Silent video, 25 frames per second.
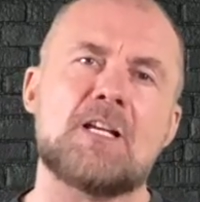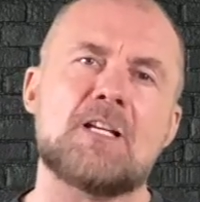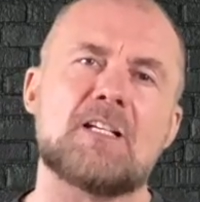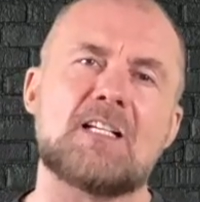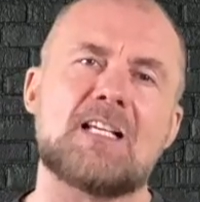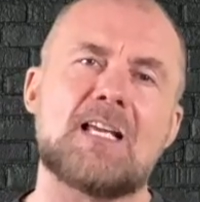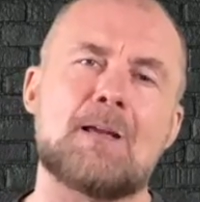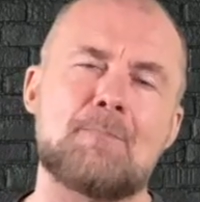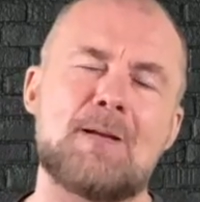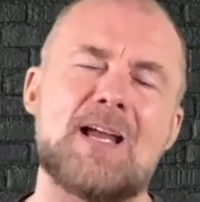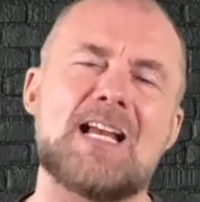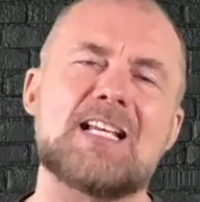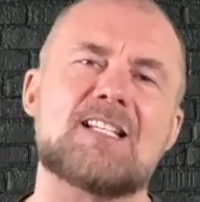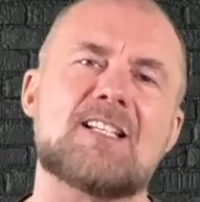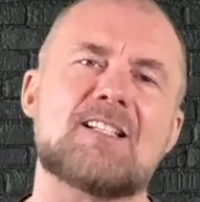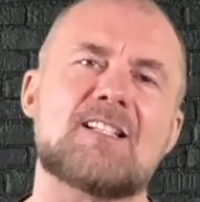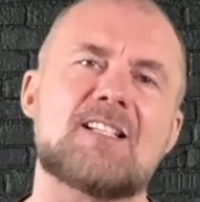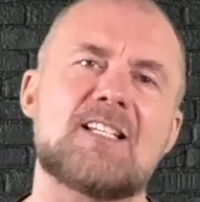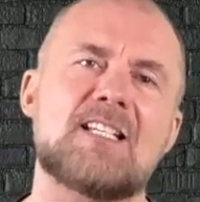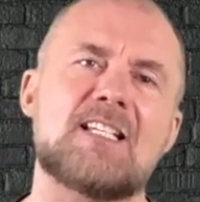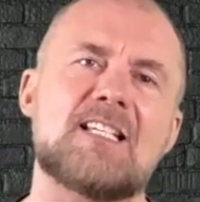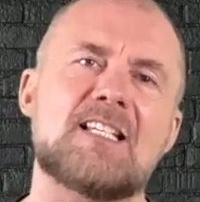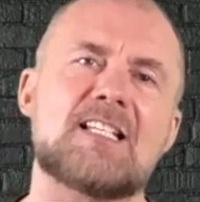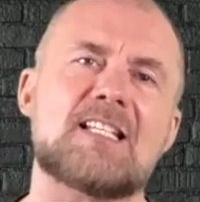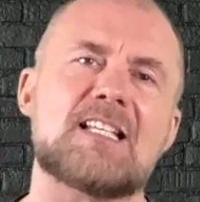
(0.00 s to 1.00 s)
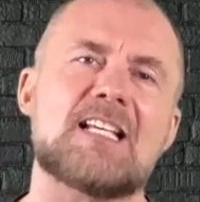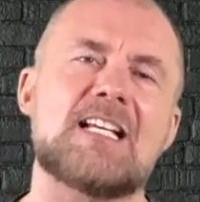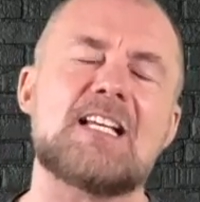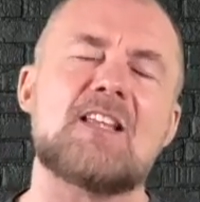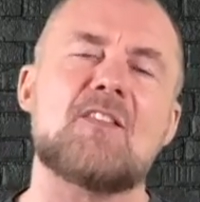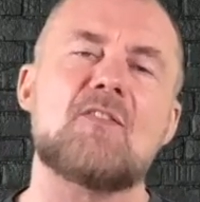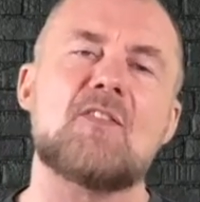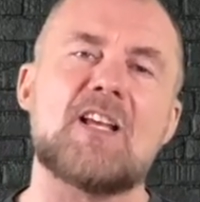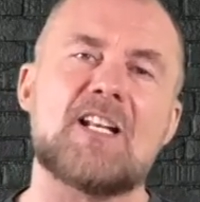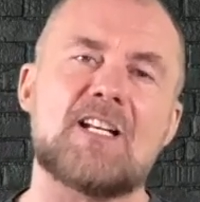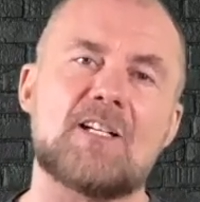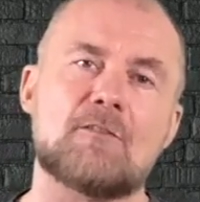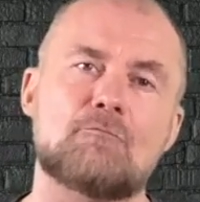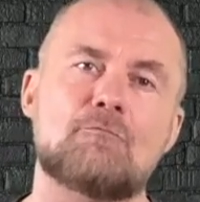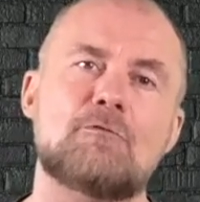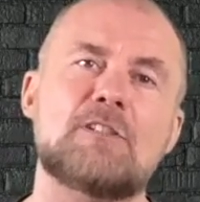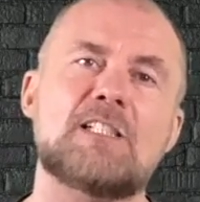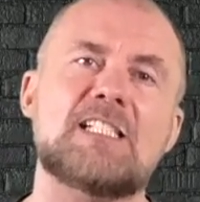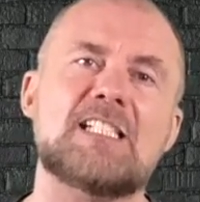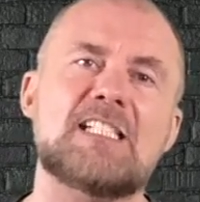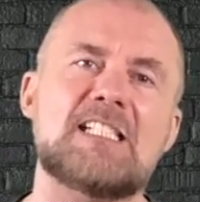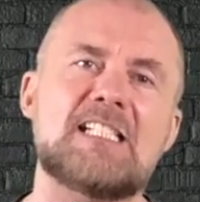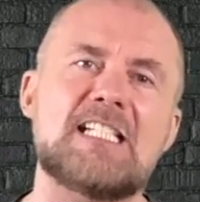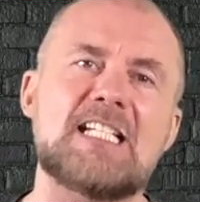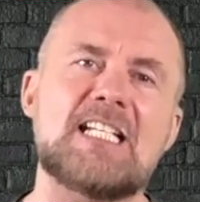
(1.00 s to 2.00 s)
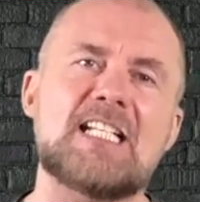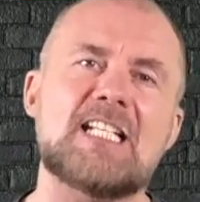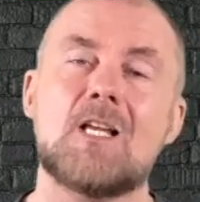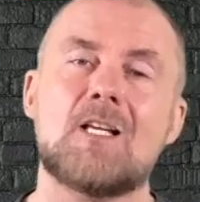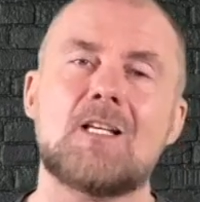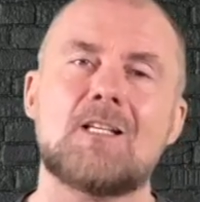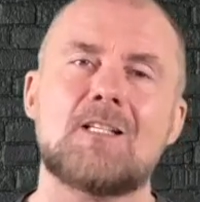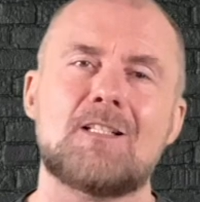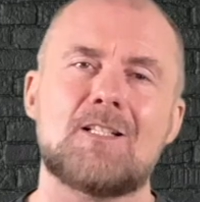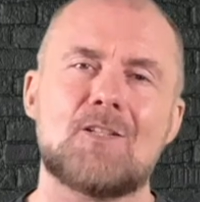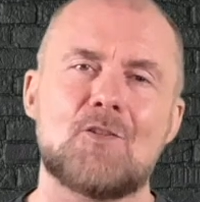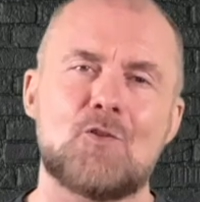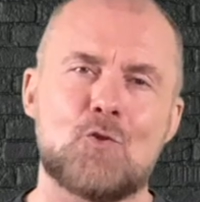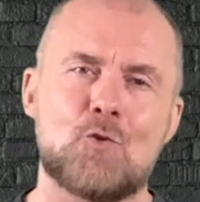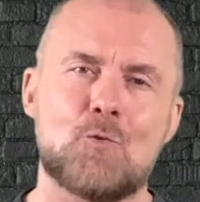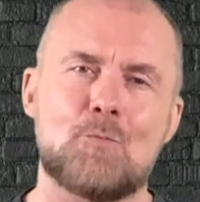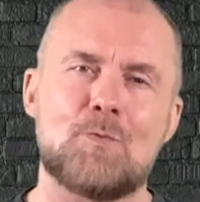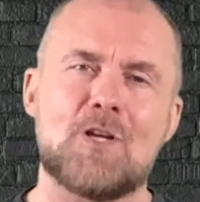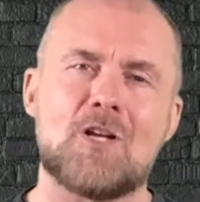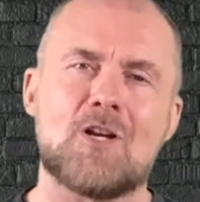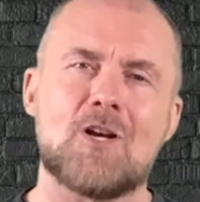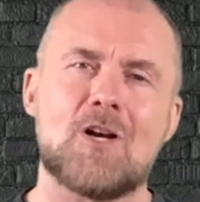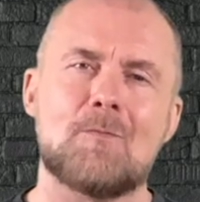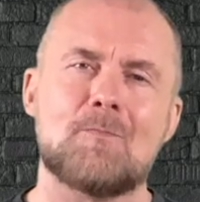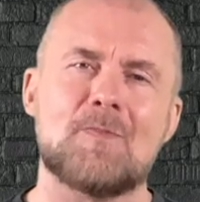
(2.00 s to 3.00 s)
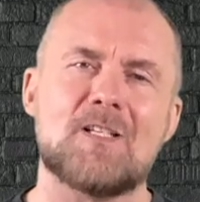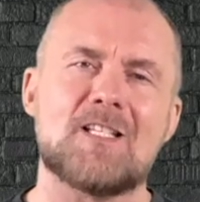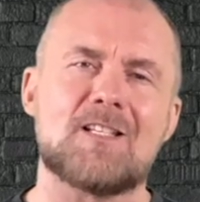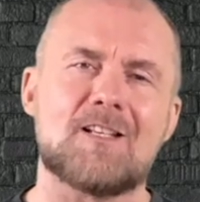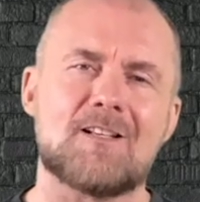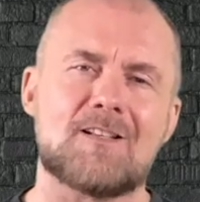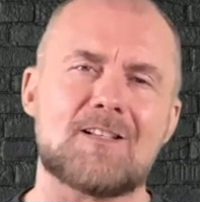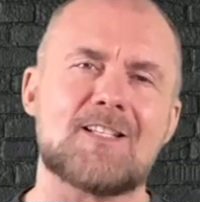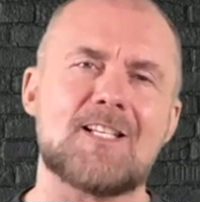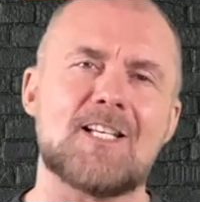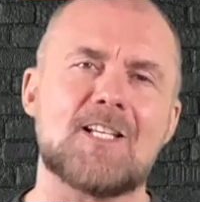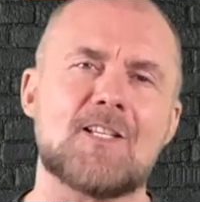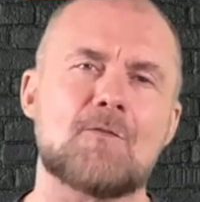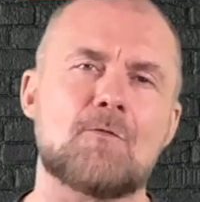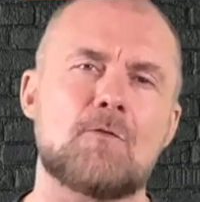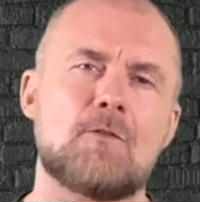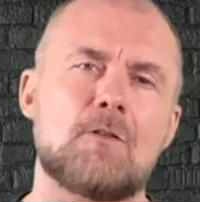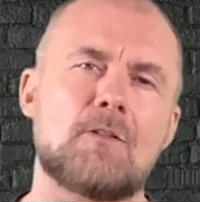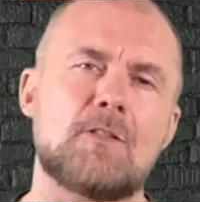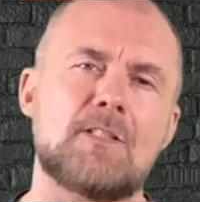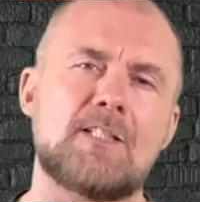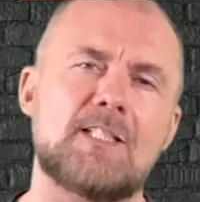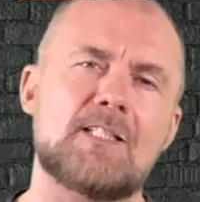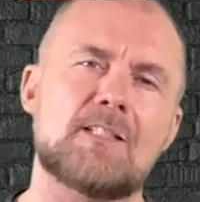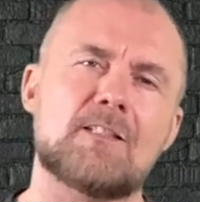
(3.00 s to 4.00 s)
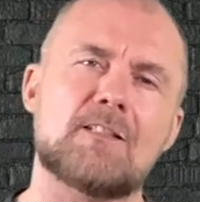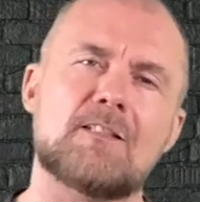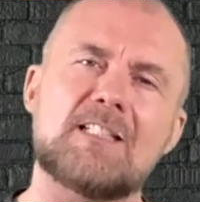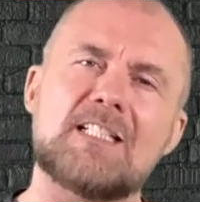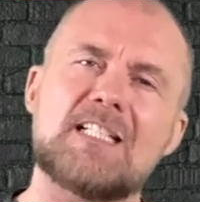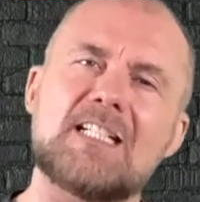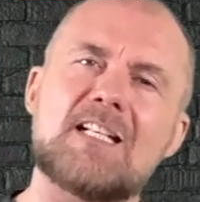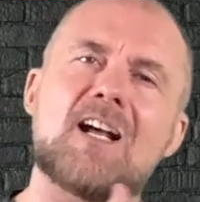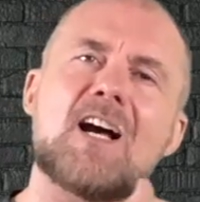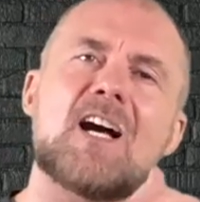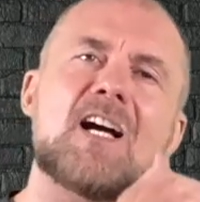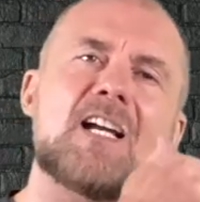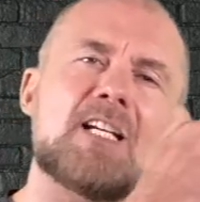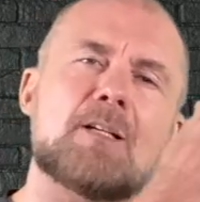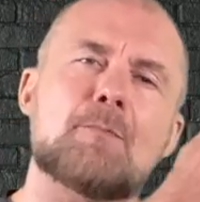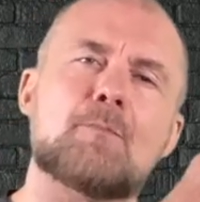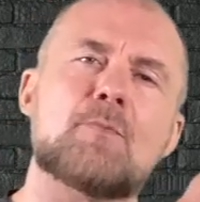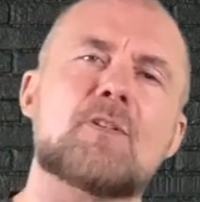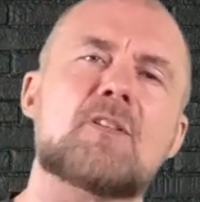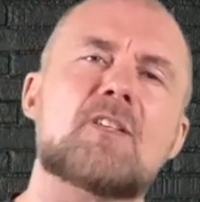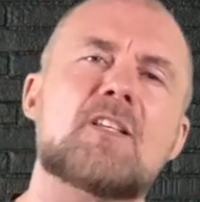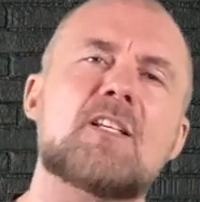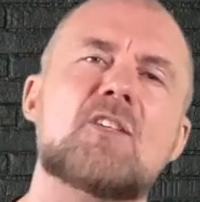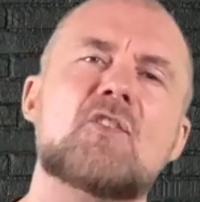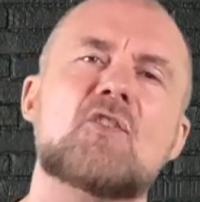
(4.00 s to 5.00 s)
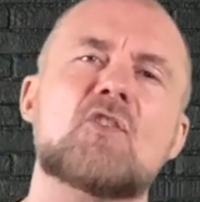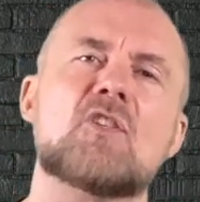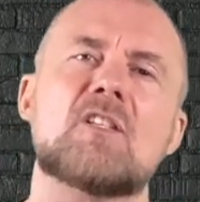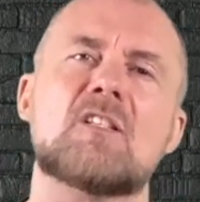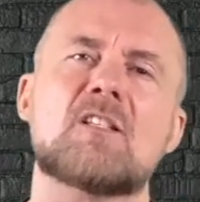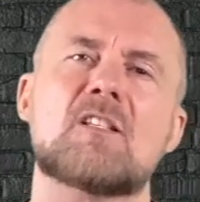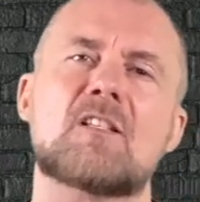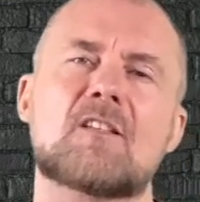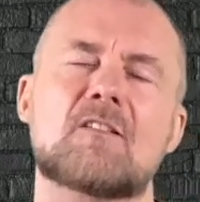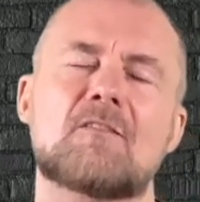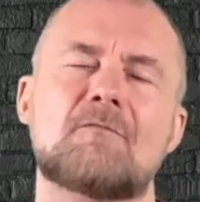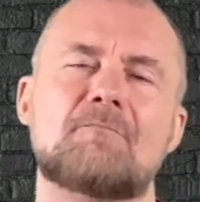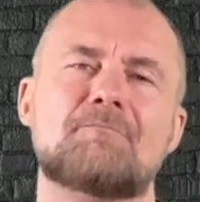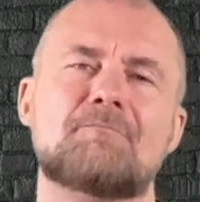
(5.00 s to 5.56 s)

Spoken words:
capacities that are really needed to become a successful leader in higher positions.